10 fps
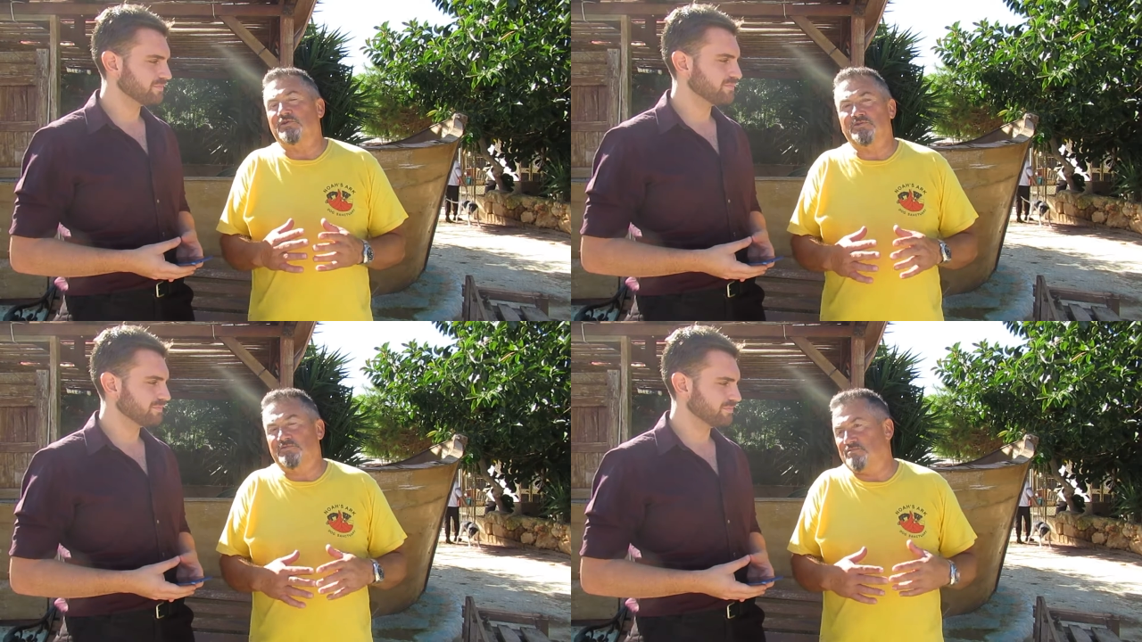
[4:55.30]

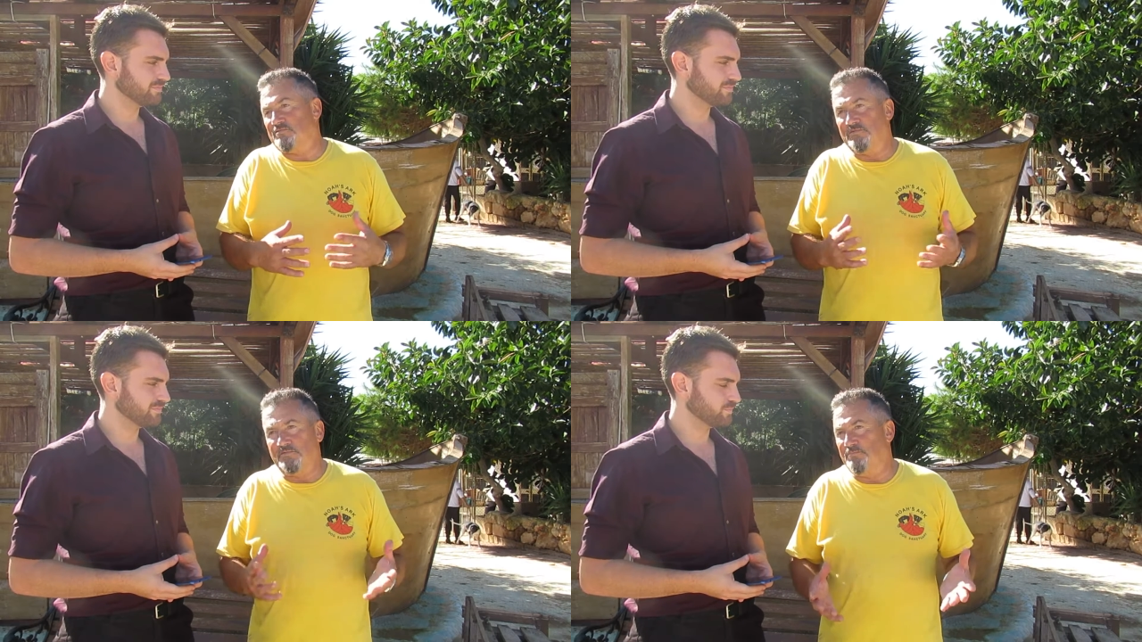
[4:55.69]
Speaker 1: not
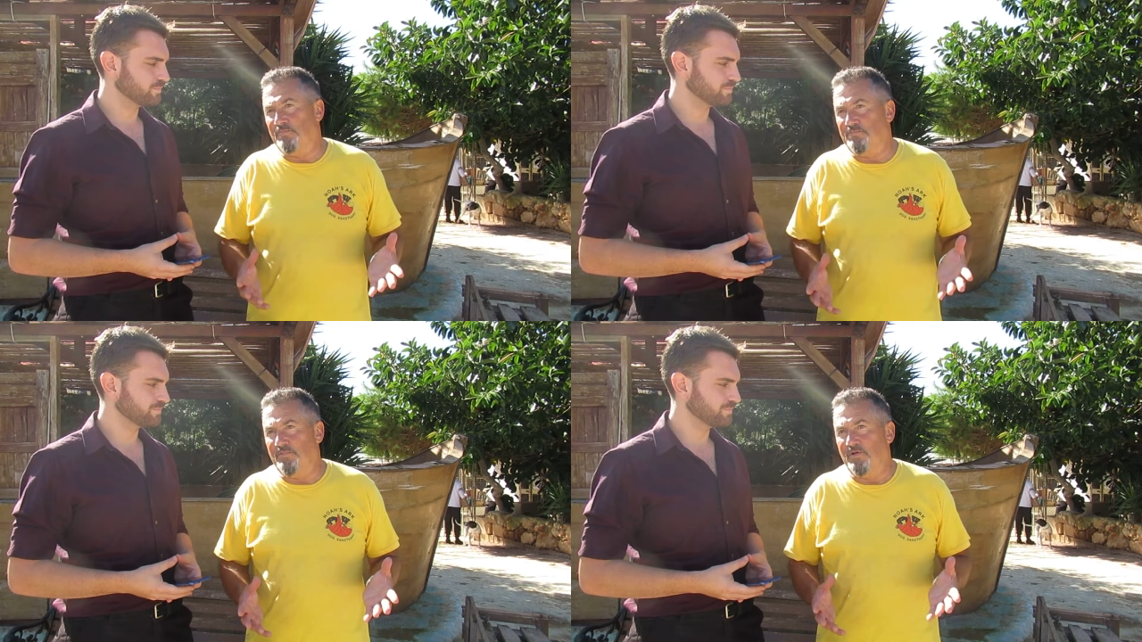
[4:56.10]

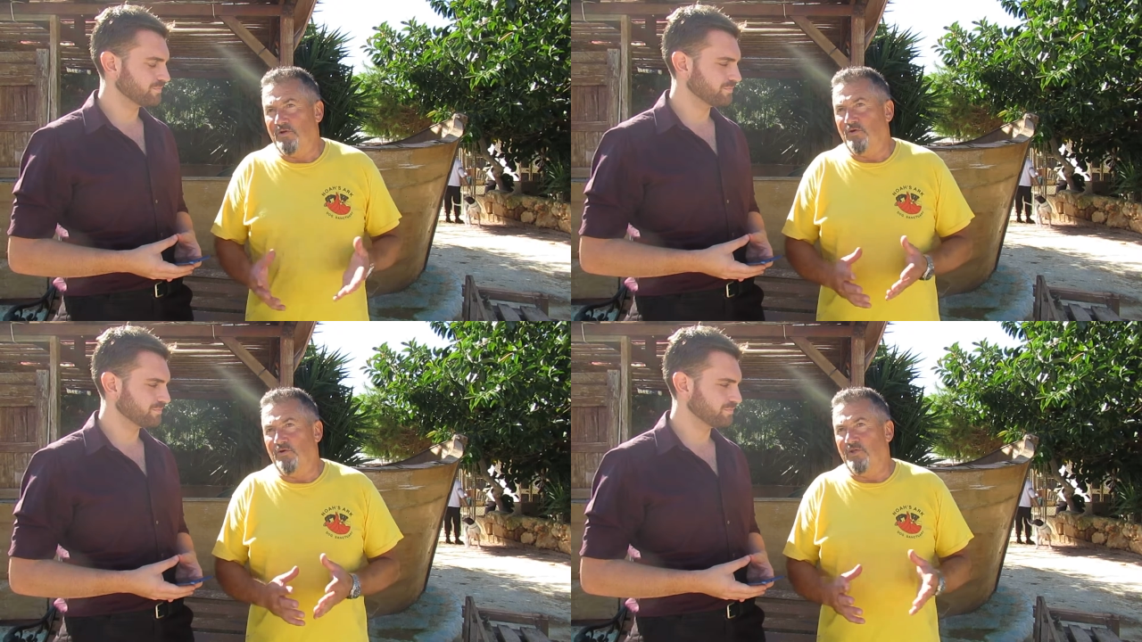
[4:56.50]

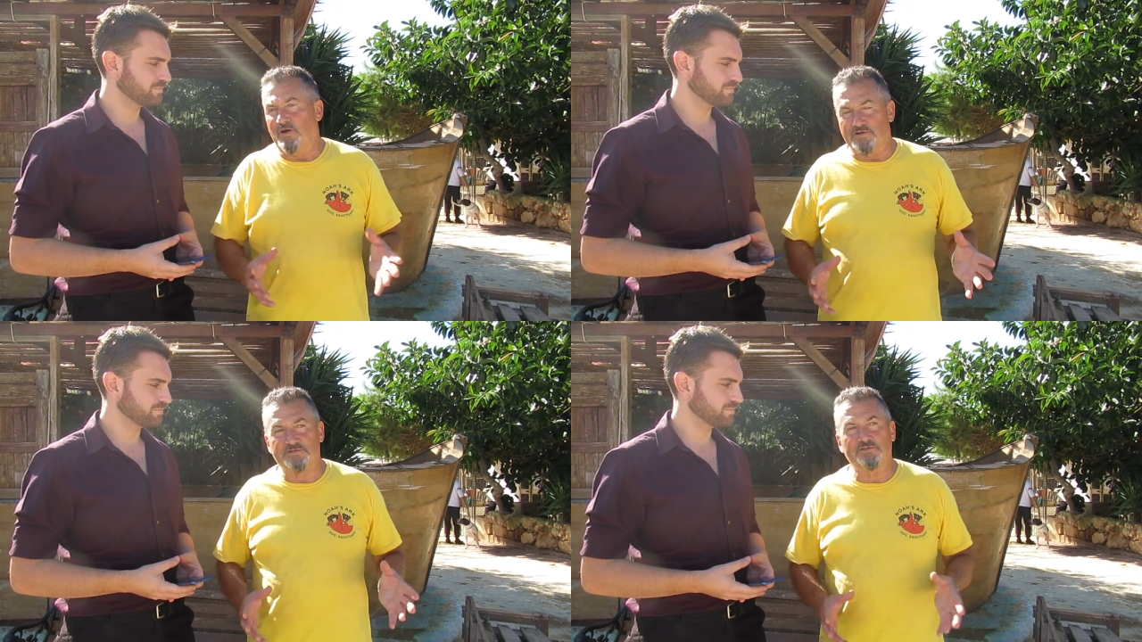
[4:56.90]
on
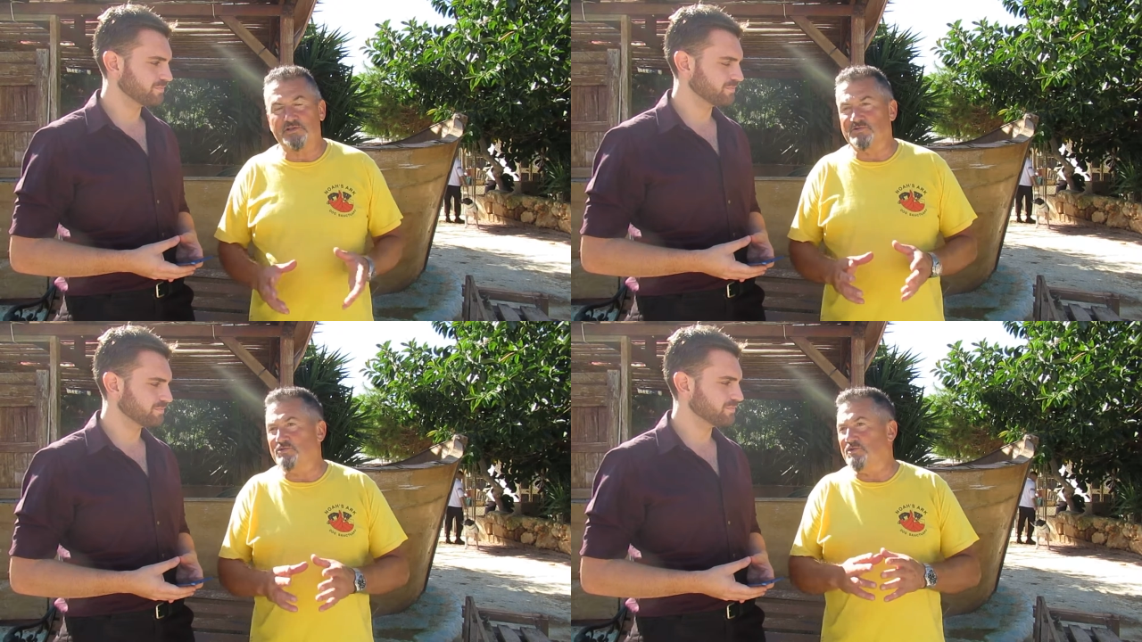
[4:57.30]
ours.
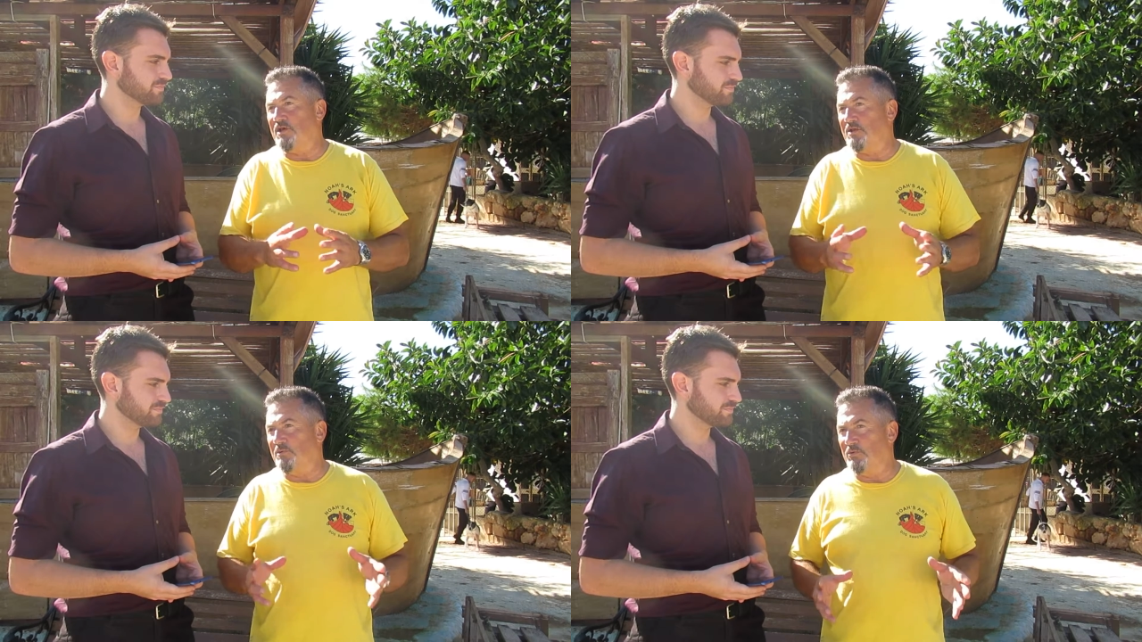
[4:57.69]
That's on the
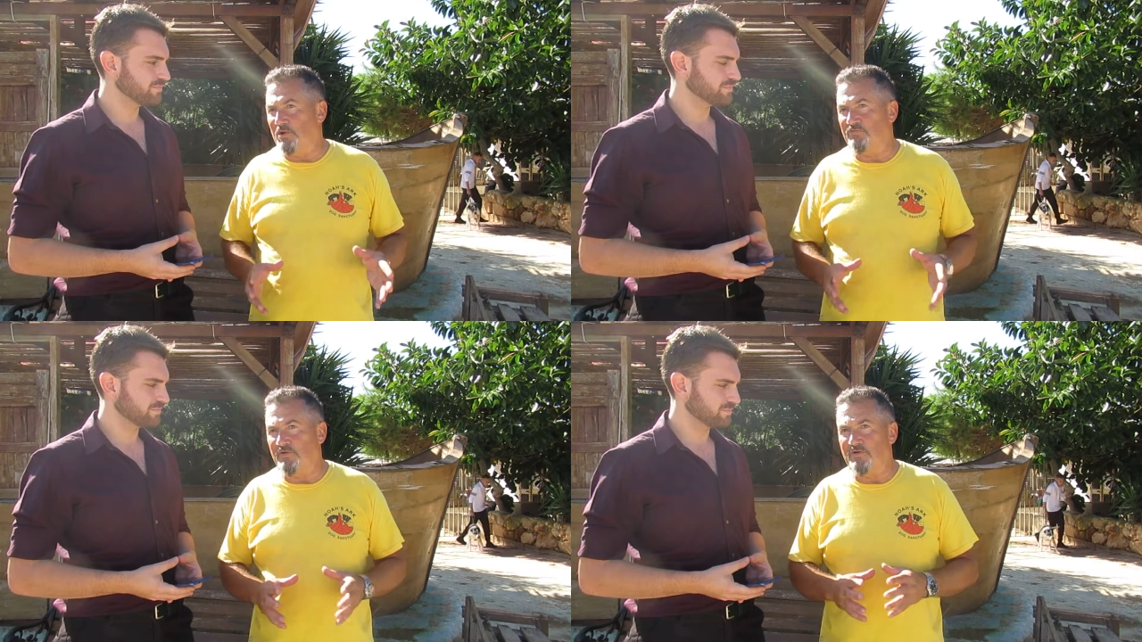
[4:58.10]
animal
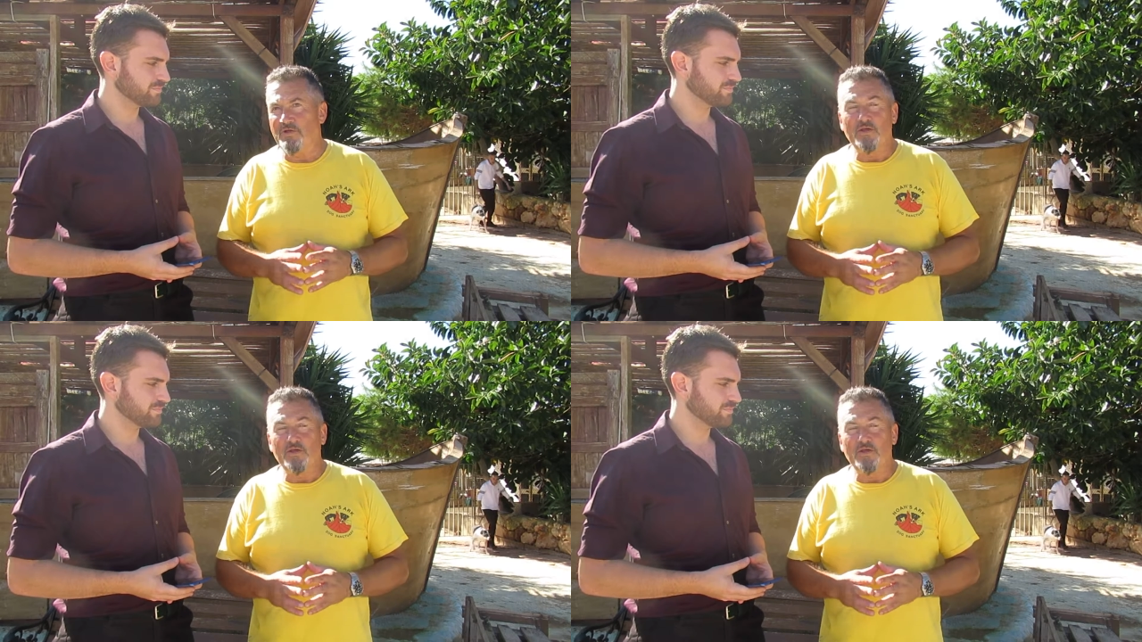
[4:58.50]
welfare.